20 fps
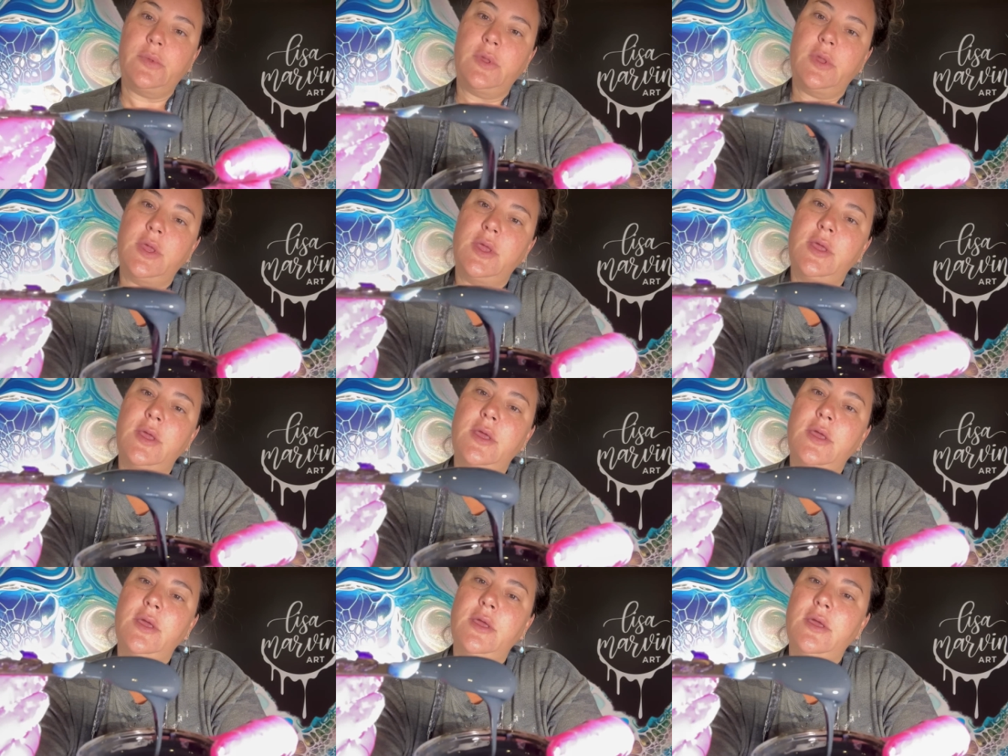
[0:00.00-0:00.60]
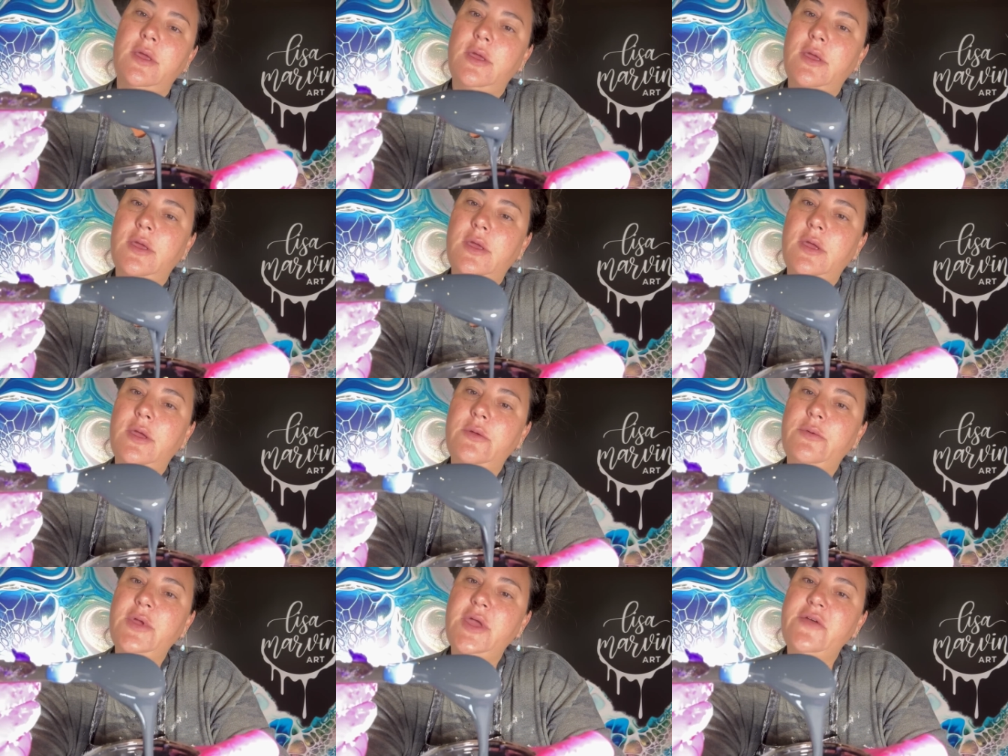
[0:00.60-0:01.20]

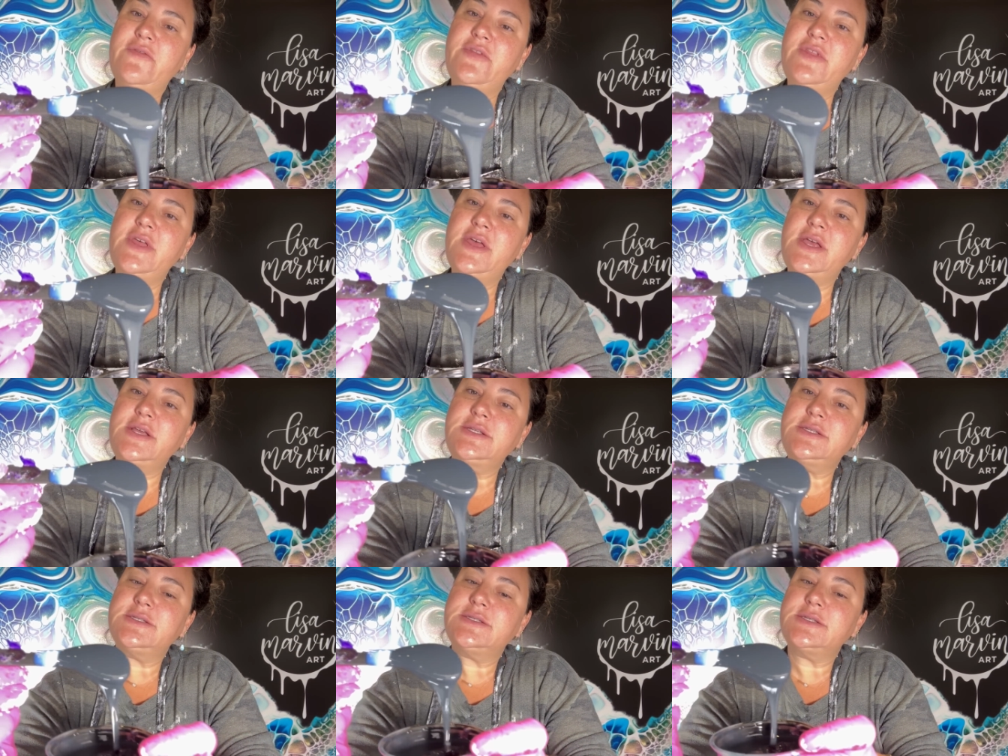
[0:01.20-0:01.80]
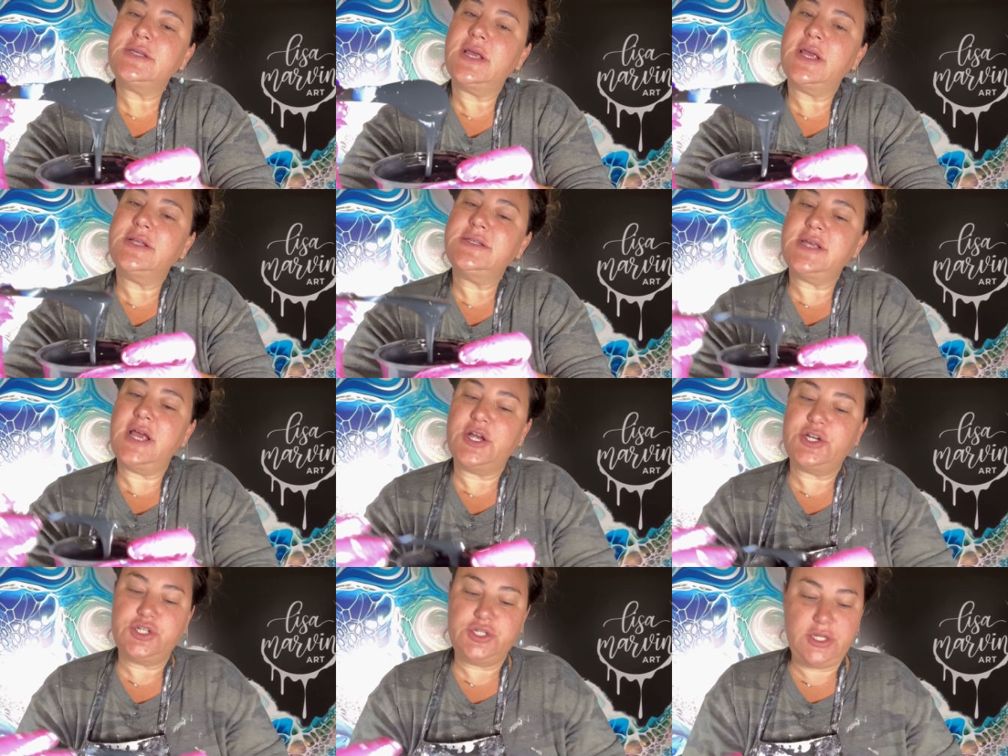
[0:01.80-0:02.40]
And we have this, it's
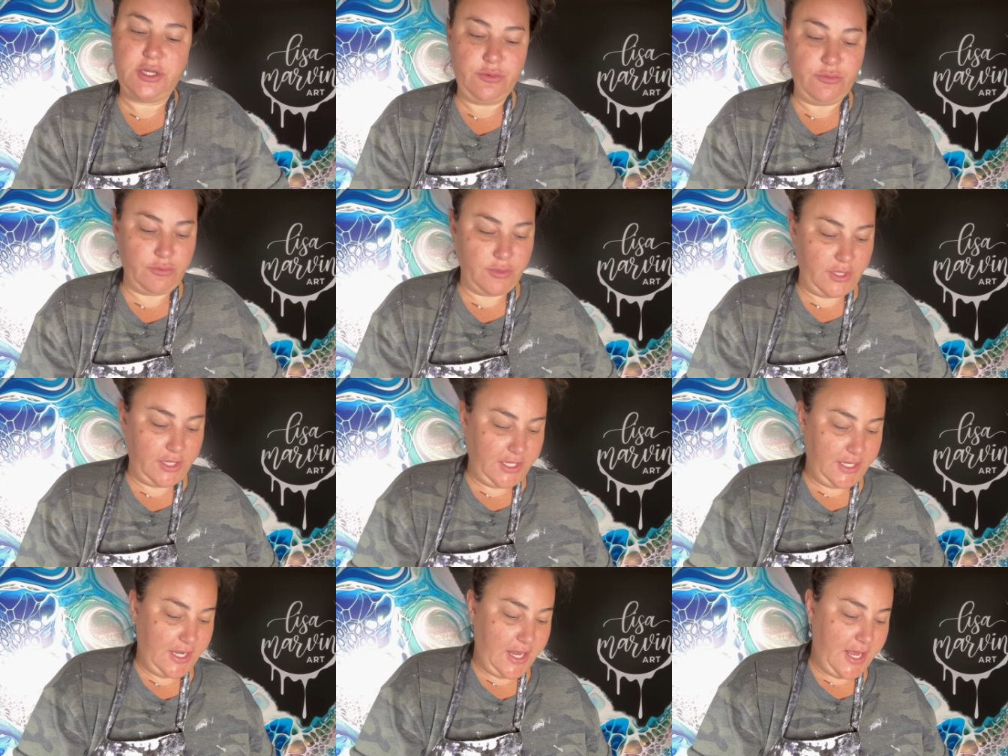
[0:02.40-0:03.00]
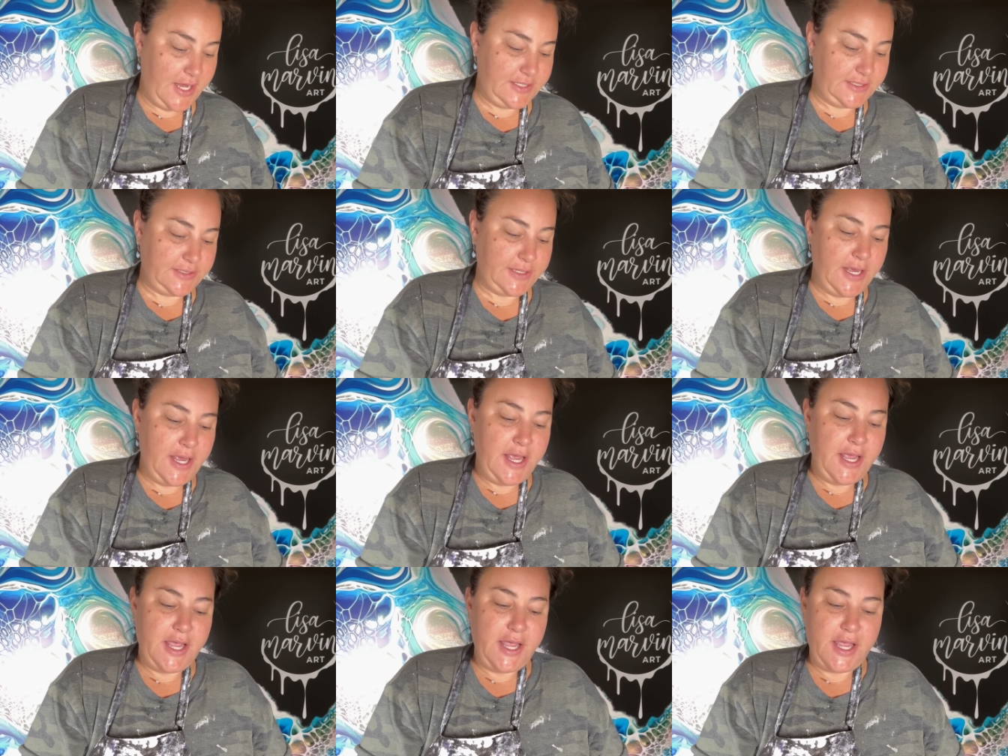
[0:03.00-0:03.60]
actually a really nice,
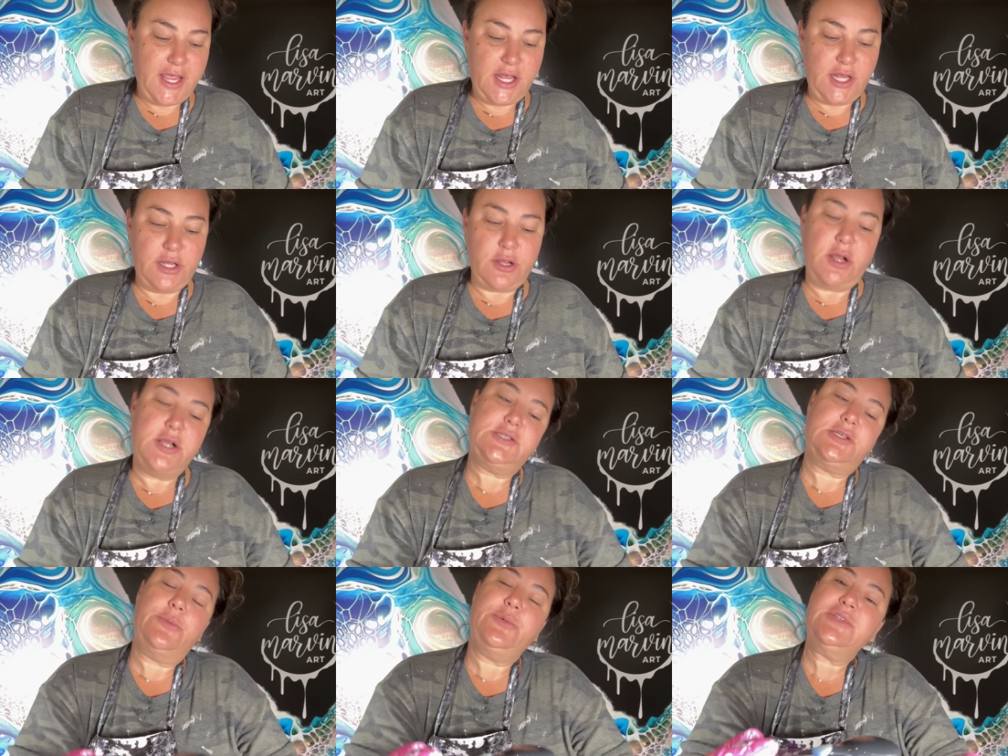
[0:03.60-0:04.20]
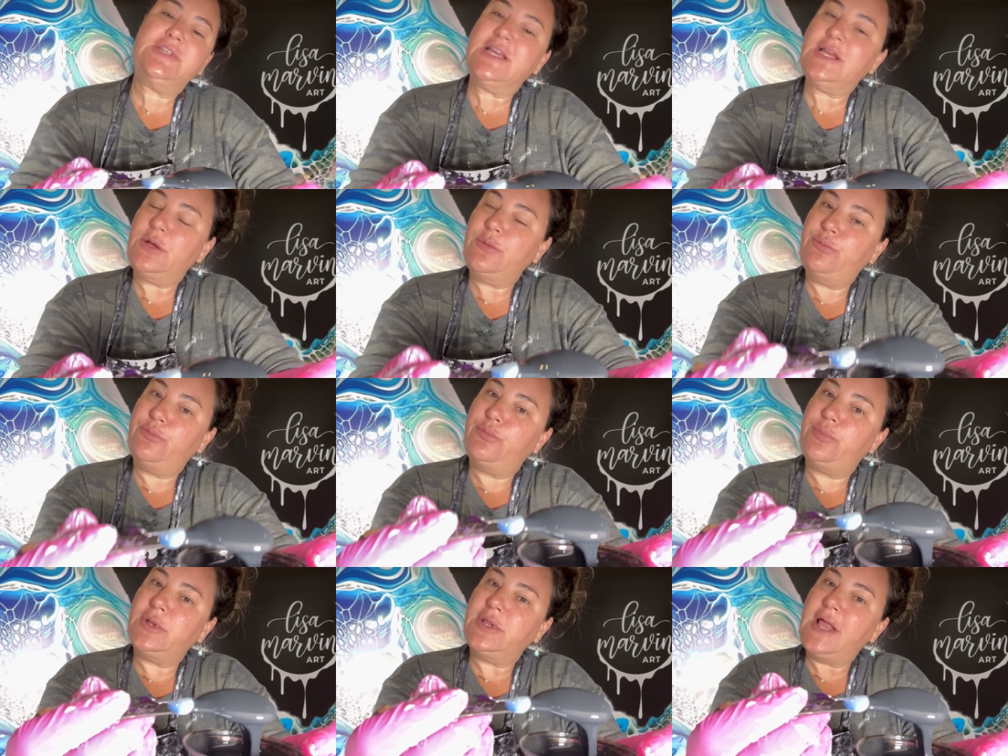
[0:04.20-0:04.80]
It, it's almost like a
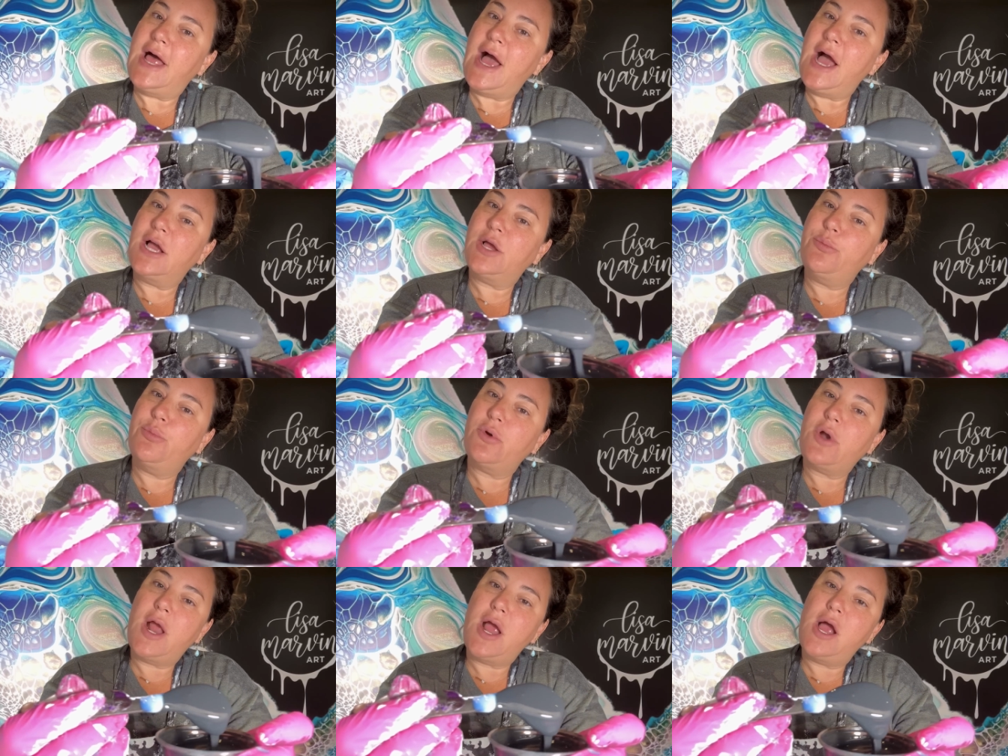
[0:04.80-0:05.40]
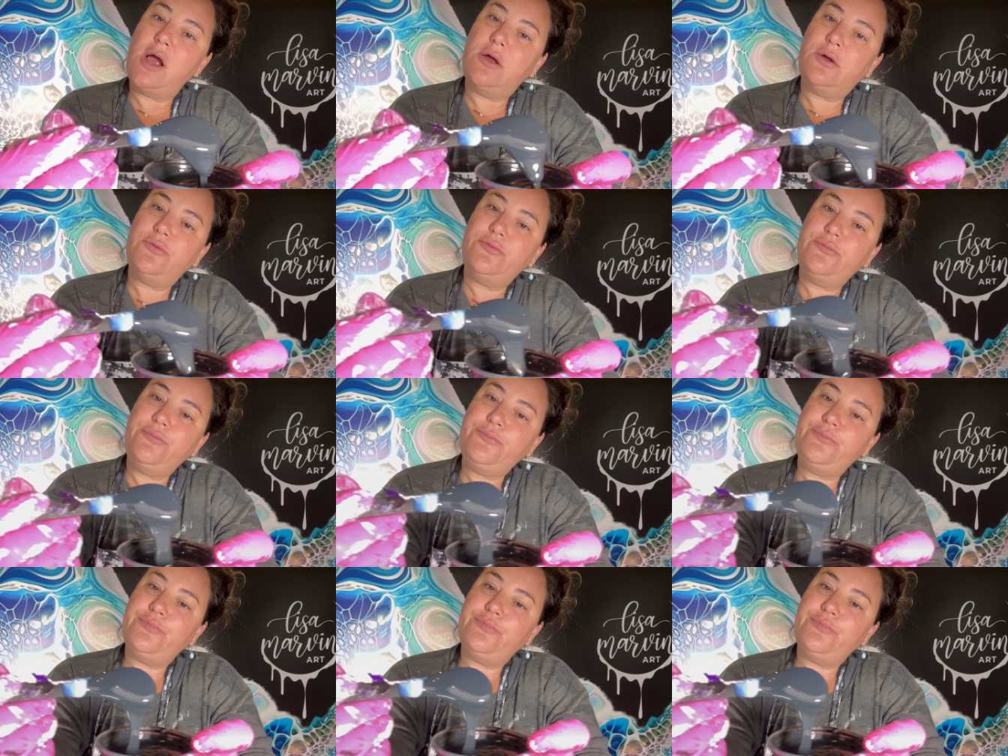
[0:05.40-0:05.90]
black brown.